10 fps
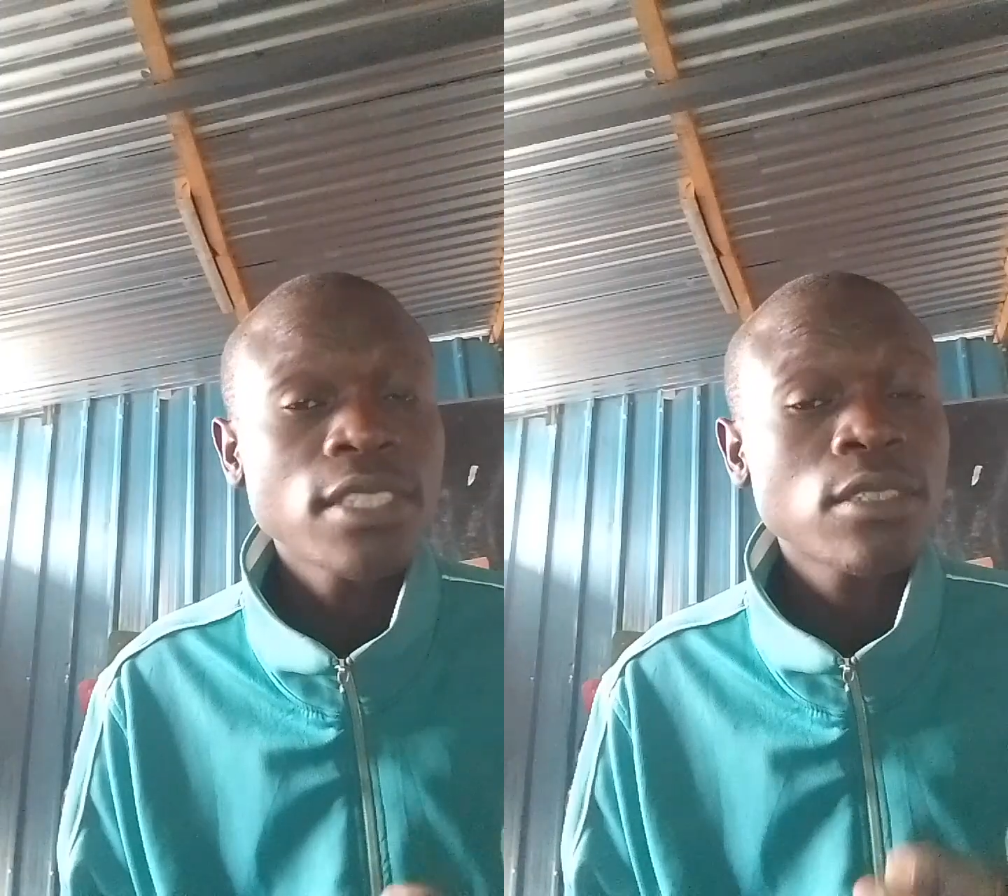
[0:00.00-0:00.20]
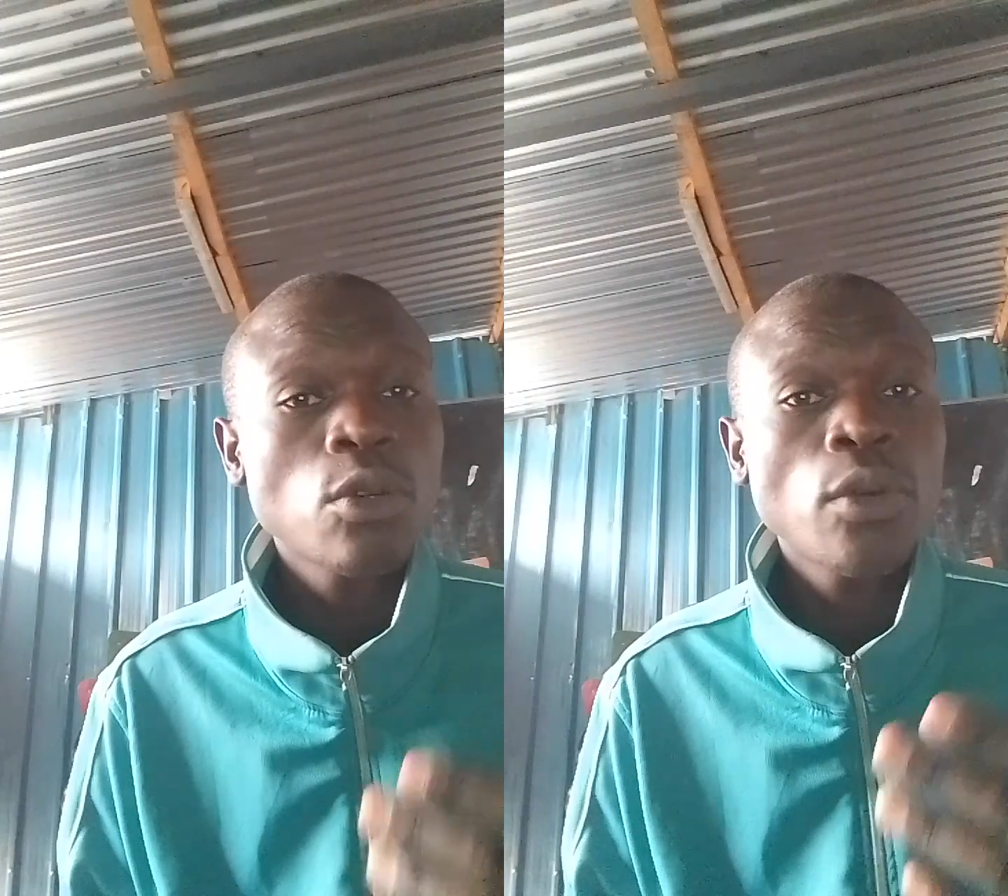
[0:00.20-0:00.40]

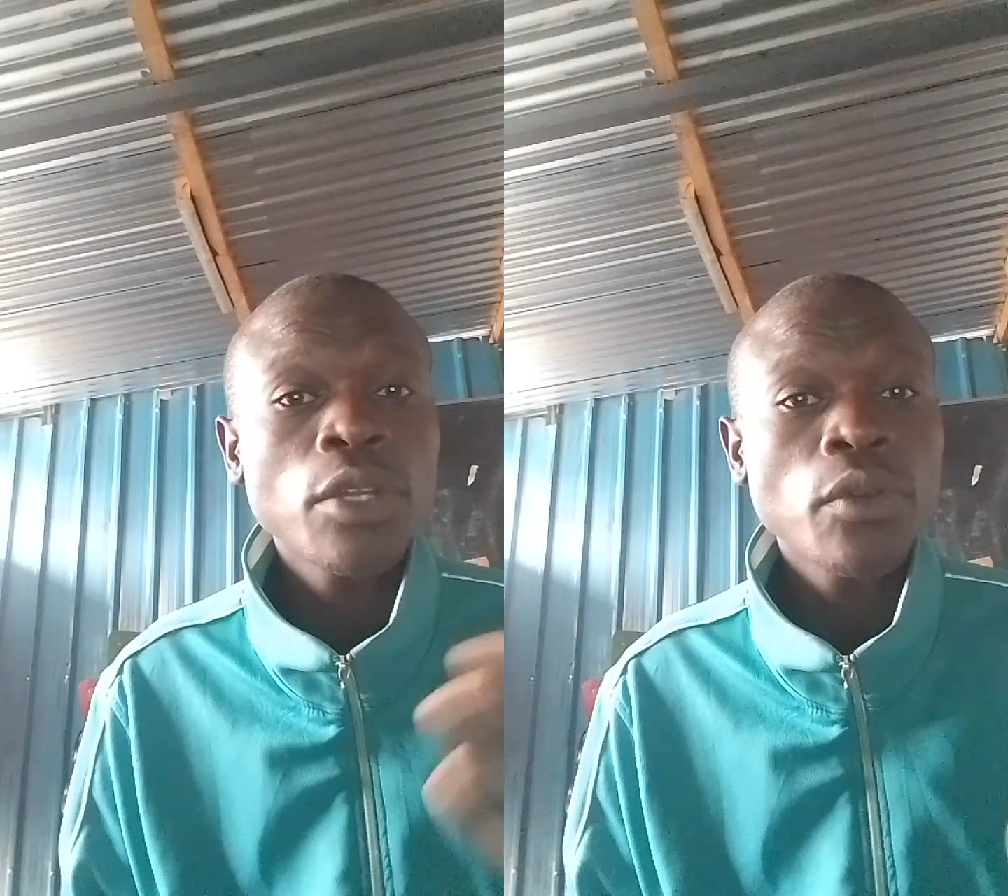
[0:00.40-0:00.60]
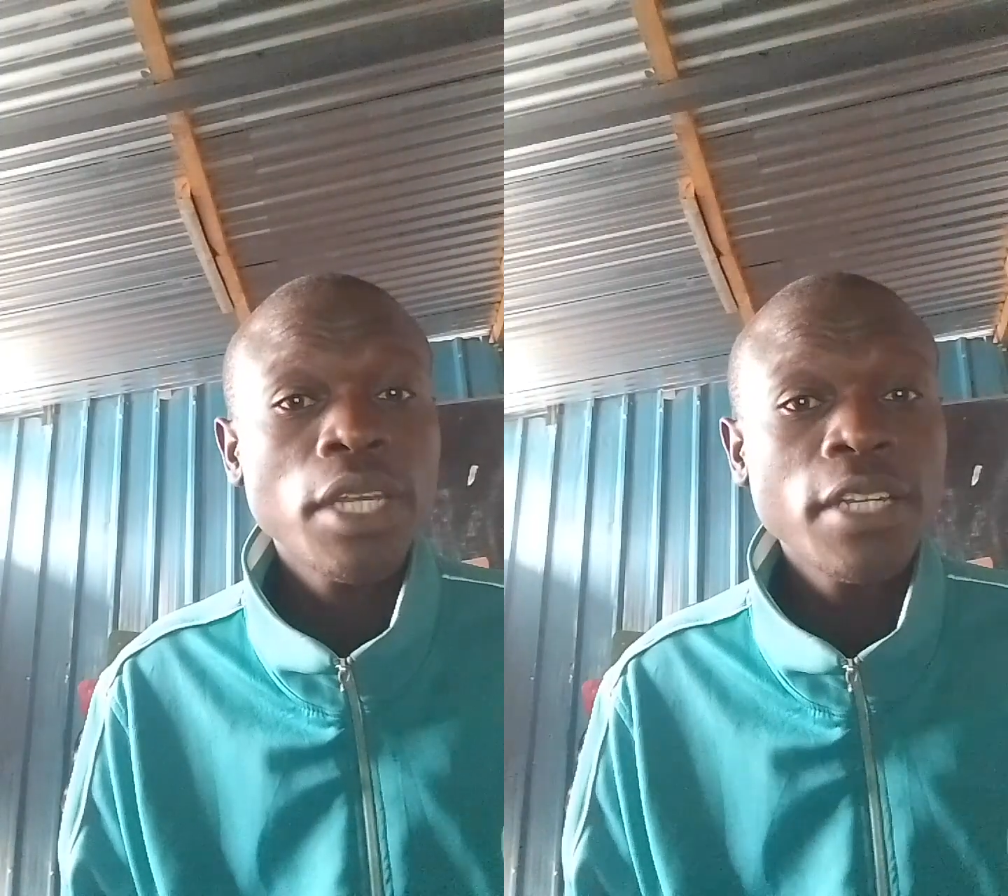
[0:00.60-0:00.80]
So when
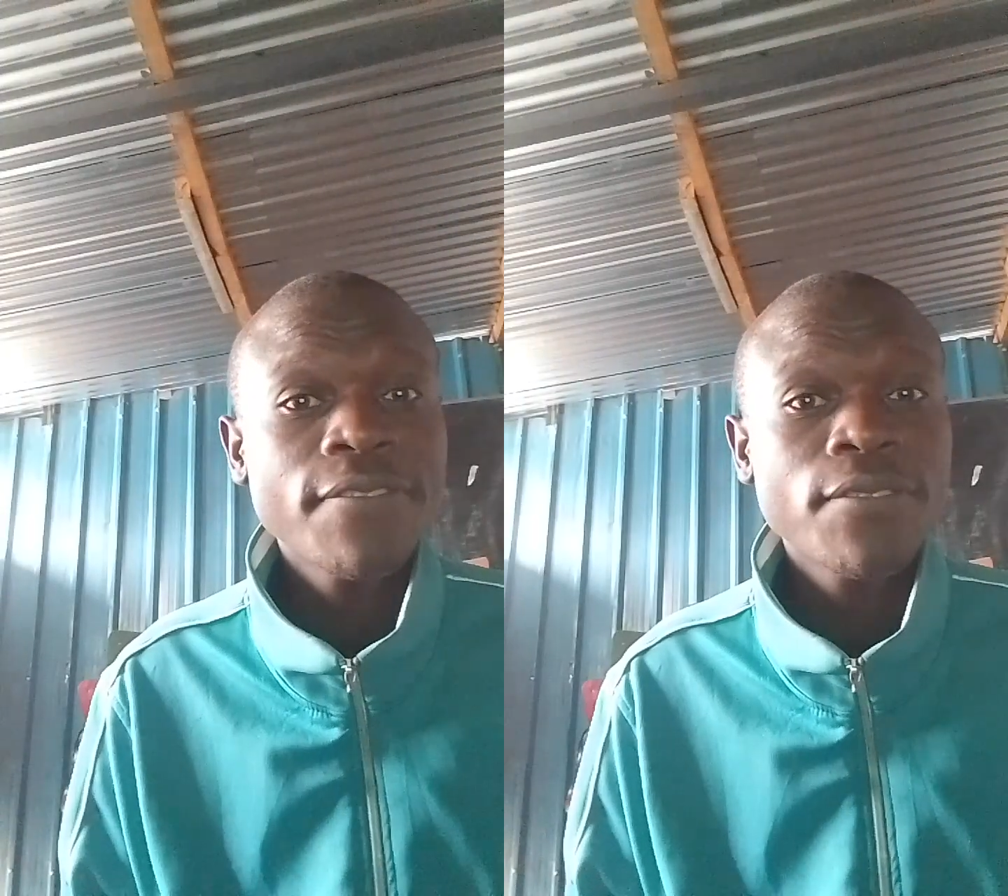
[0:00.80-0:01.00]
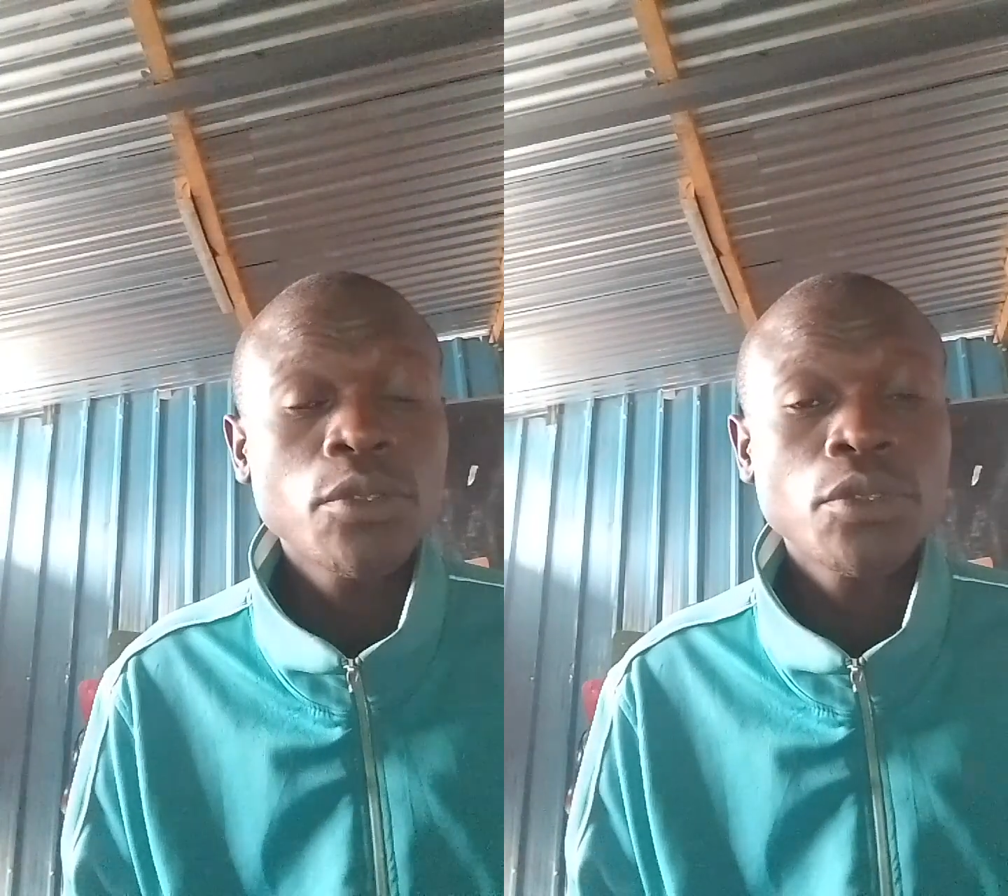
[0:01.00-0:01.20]
you eat
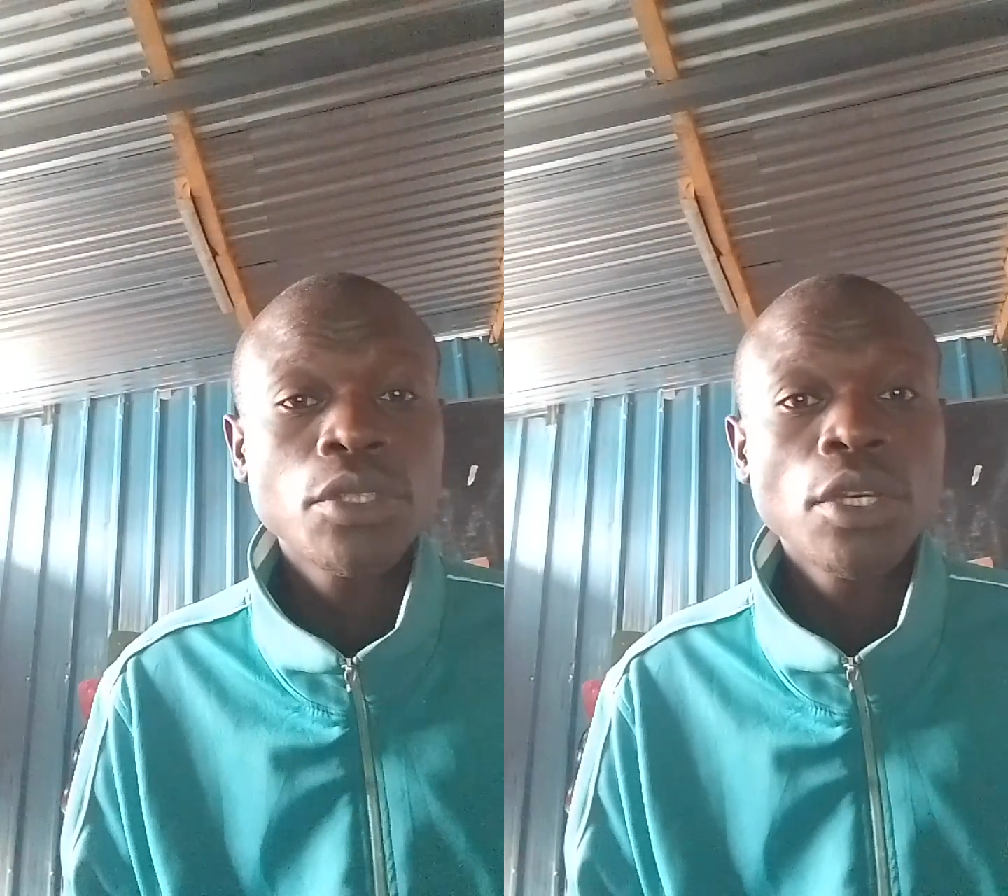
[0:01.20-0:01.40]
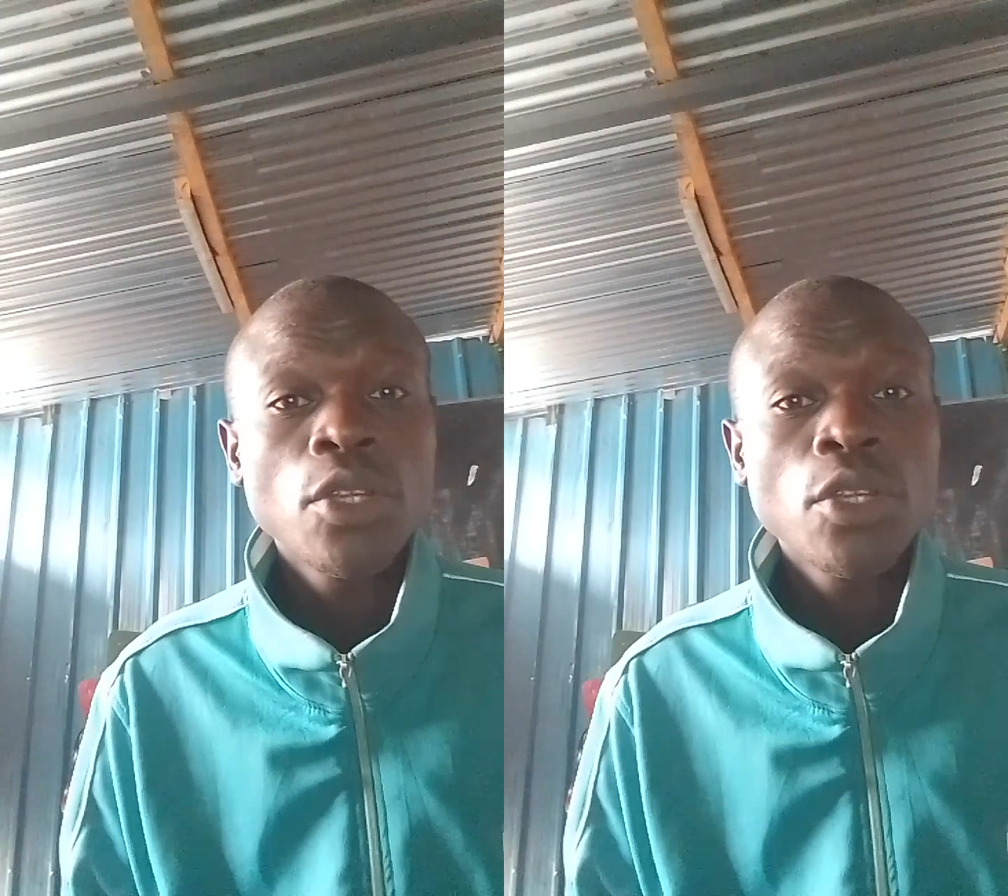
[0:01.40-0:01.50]
food,